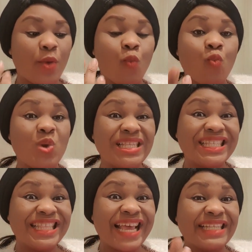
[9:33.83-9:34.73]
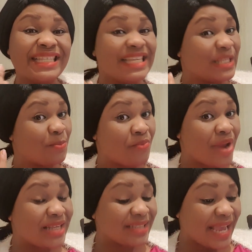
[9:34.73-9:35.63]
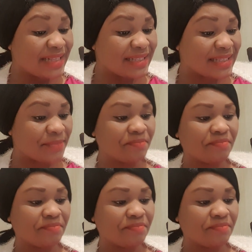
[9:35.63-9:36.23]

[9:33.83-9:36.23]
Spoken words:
a witness is present.